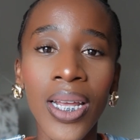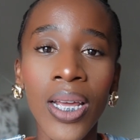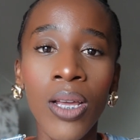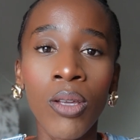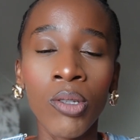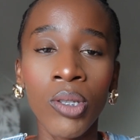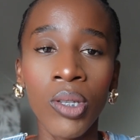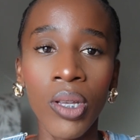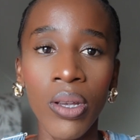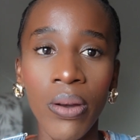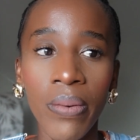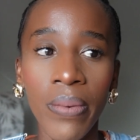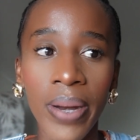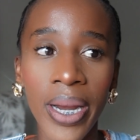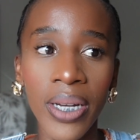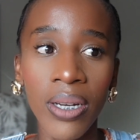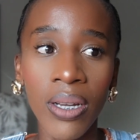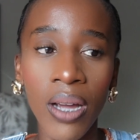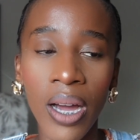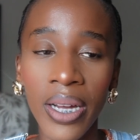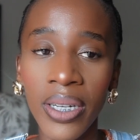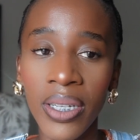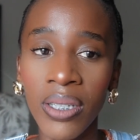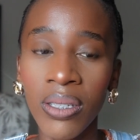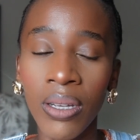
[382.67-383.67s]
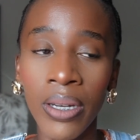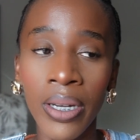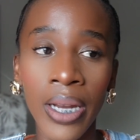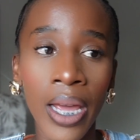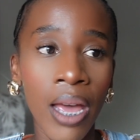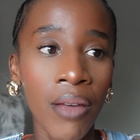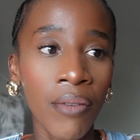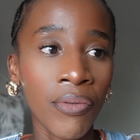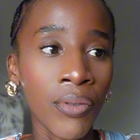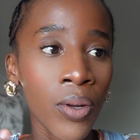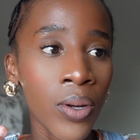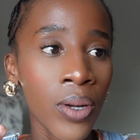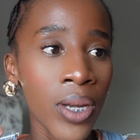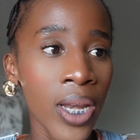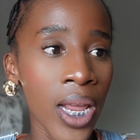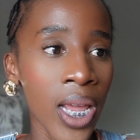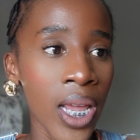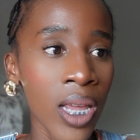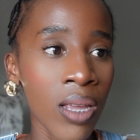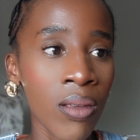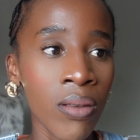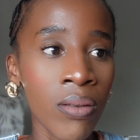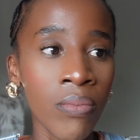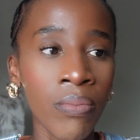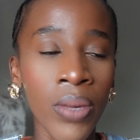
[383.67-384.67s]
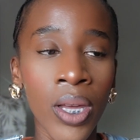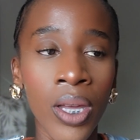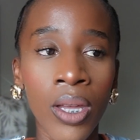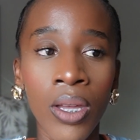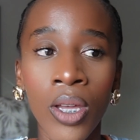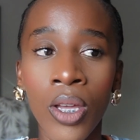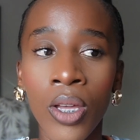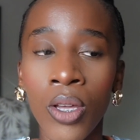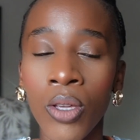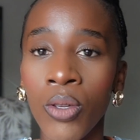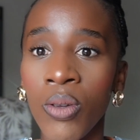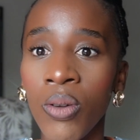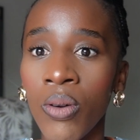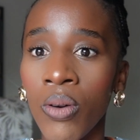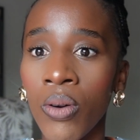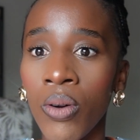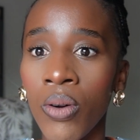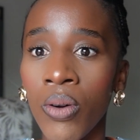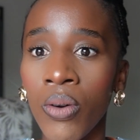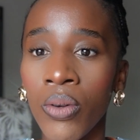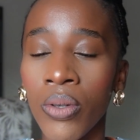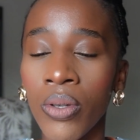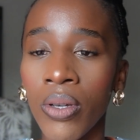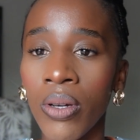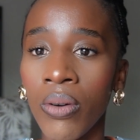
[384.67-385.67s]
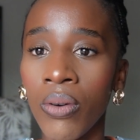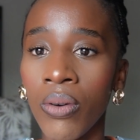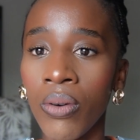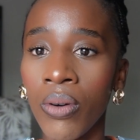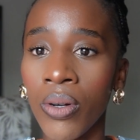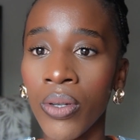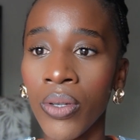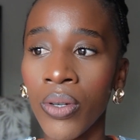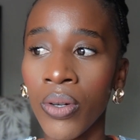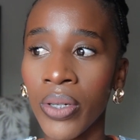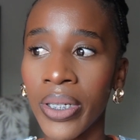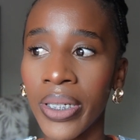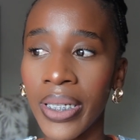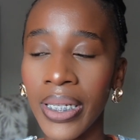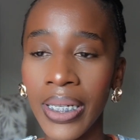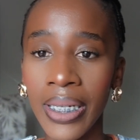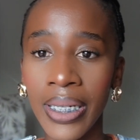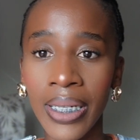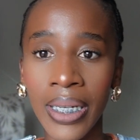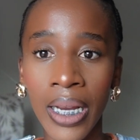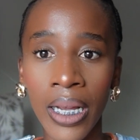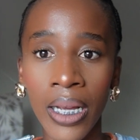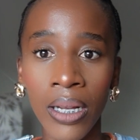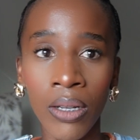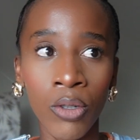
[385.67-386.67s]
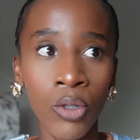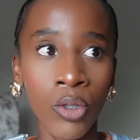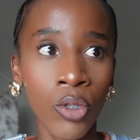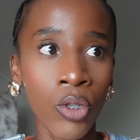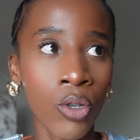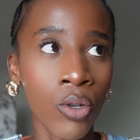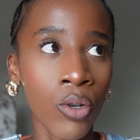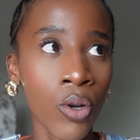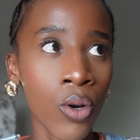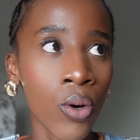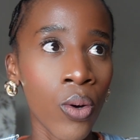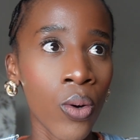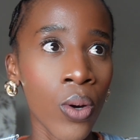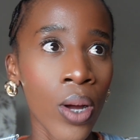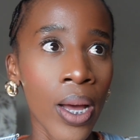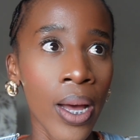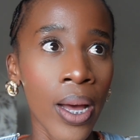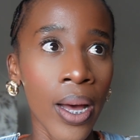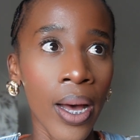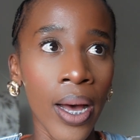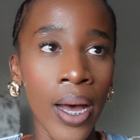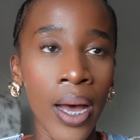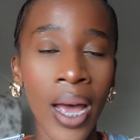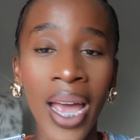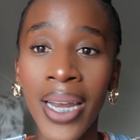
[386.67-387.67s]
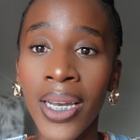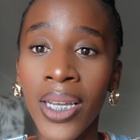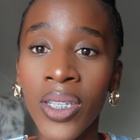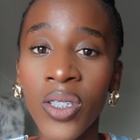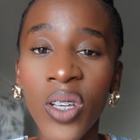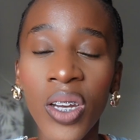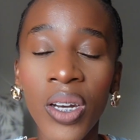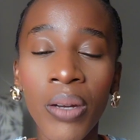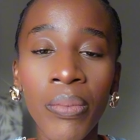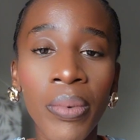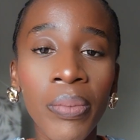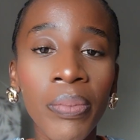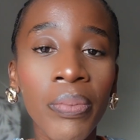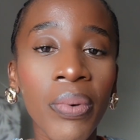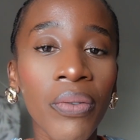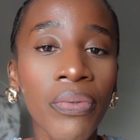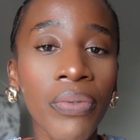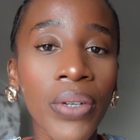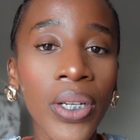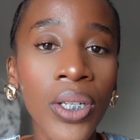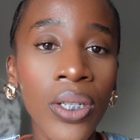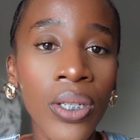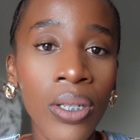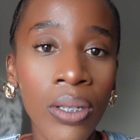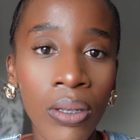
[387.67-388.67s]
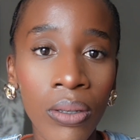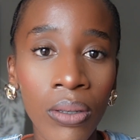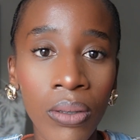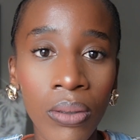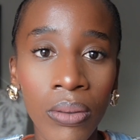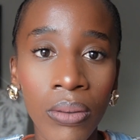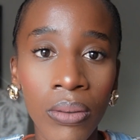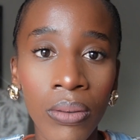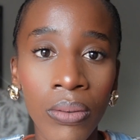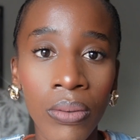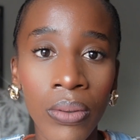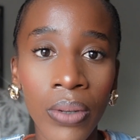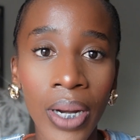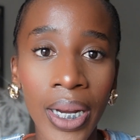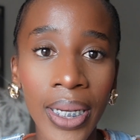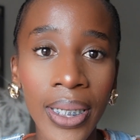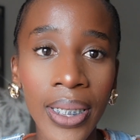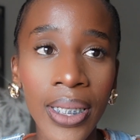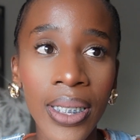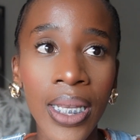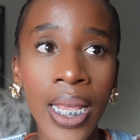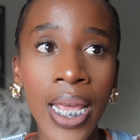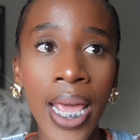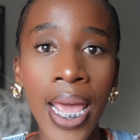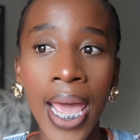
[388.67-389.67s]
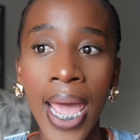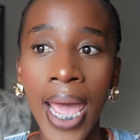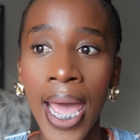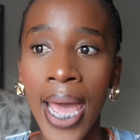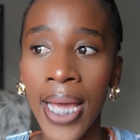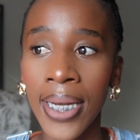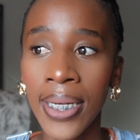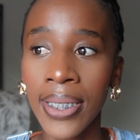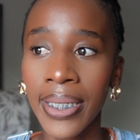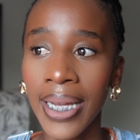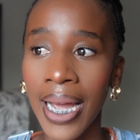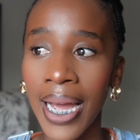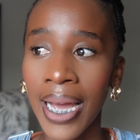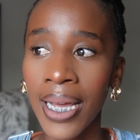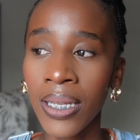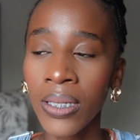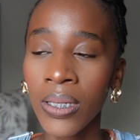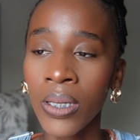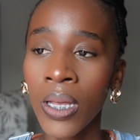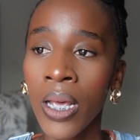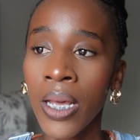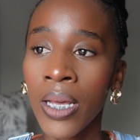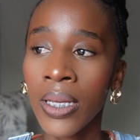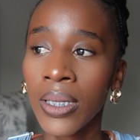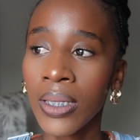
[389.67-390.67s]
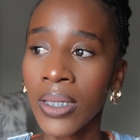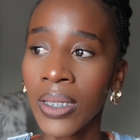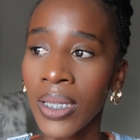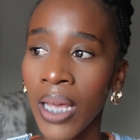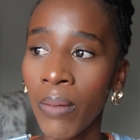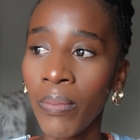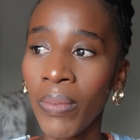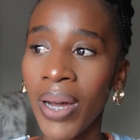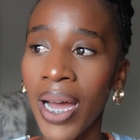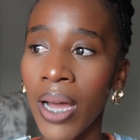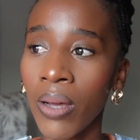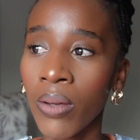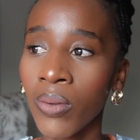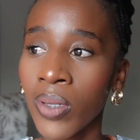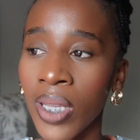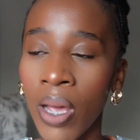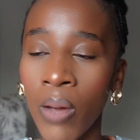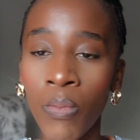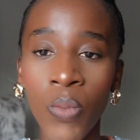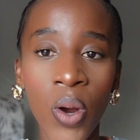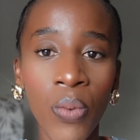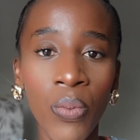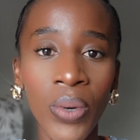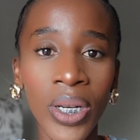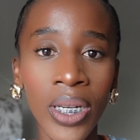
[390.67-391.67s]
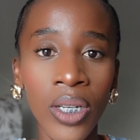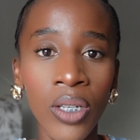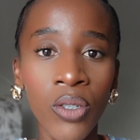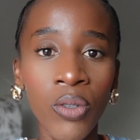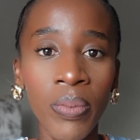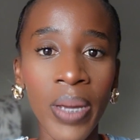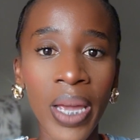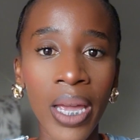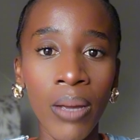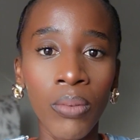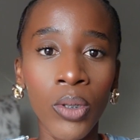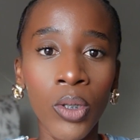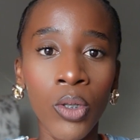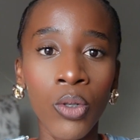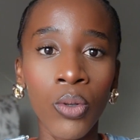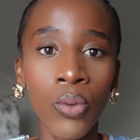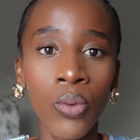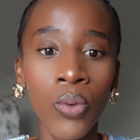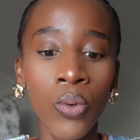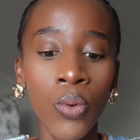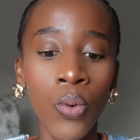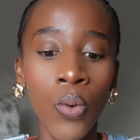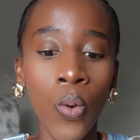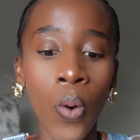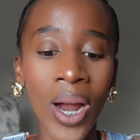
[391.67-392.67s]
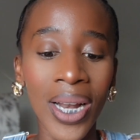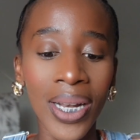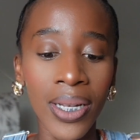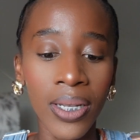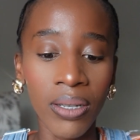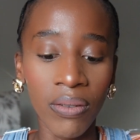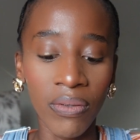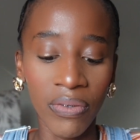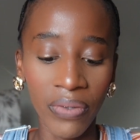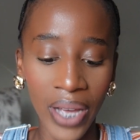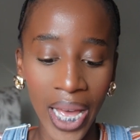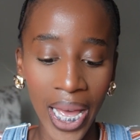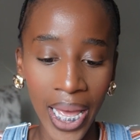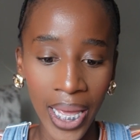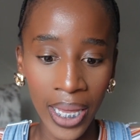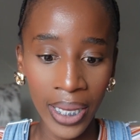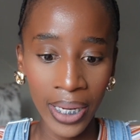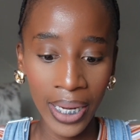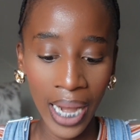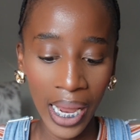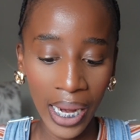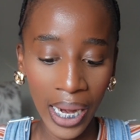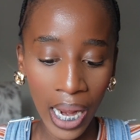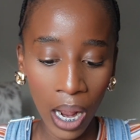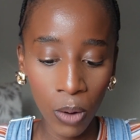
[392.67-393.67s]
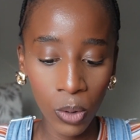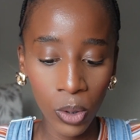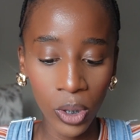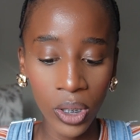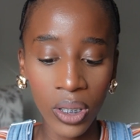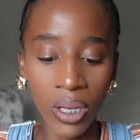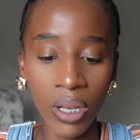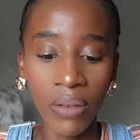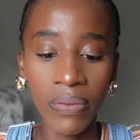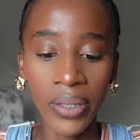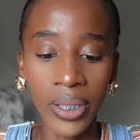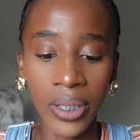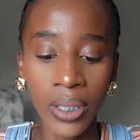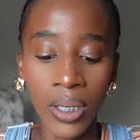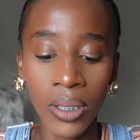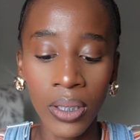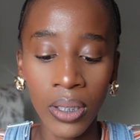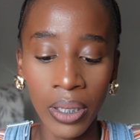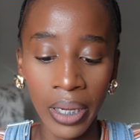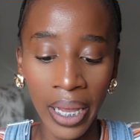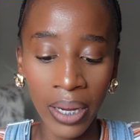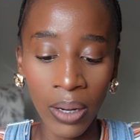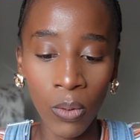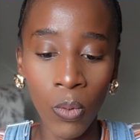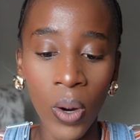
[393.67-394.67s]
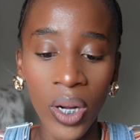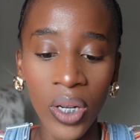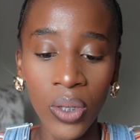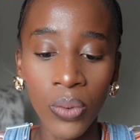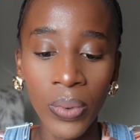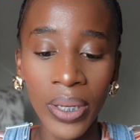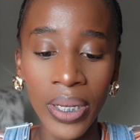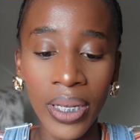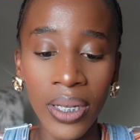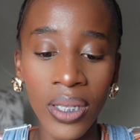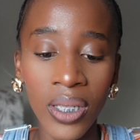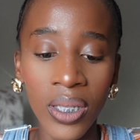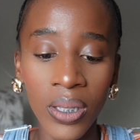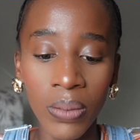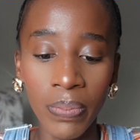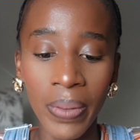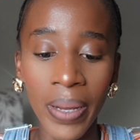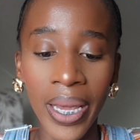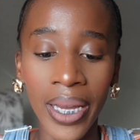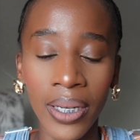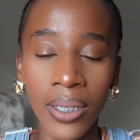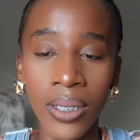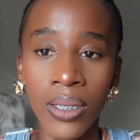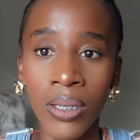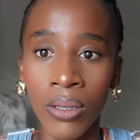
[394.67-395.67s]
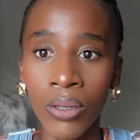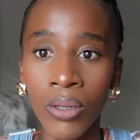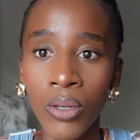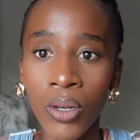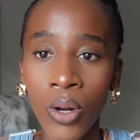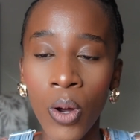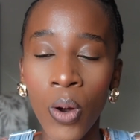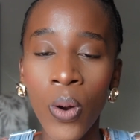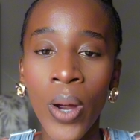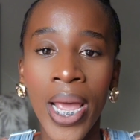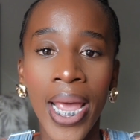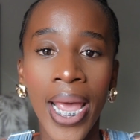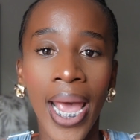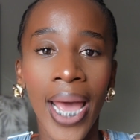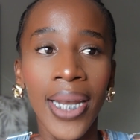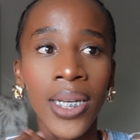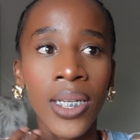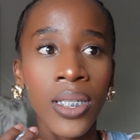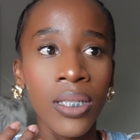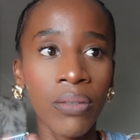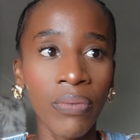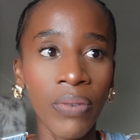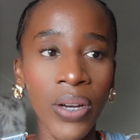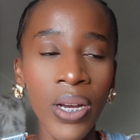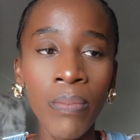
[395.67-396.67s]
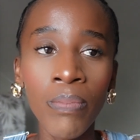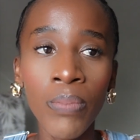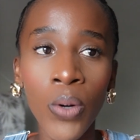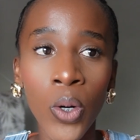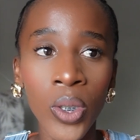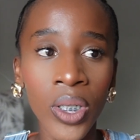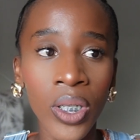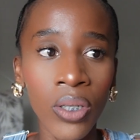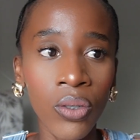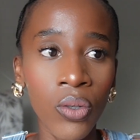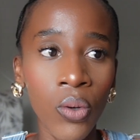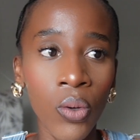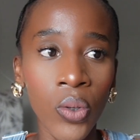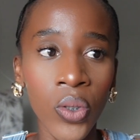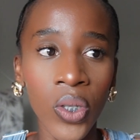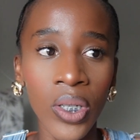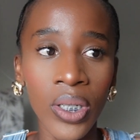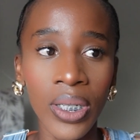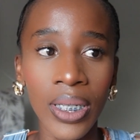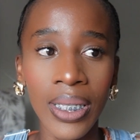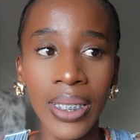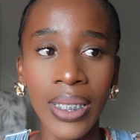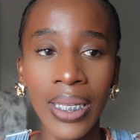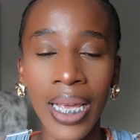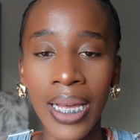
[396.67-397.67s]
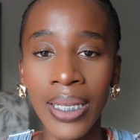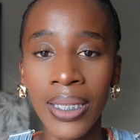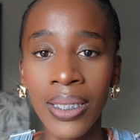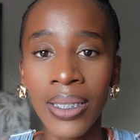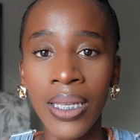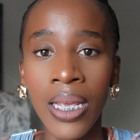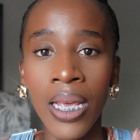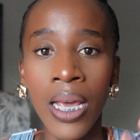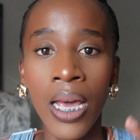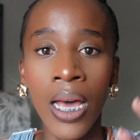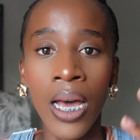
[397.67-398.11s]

So your rate card is going to have your name, your details, and it's going to be professional, right? And guys, somehow, somewhere, we need to be able to quantify like our services, like what we expect, and it's very important to also discuss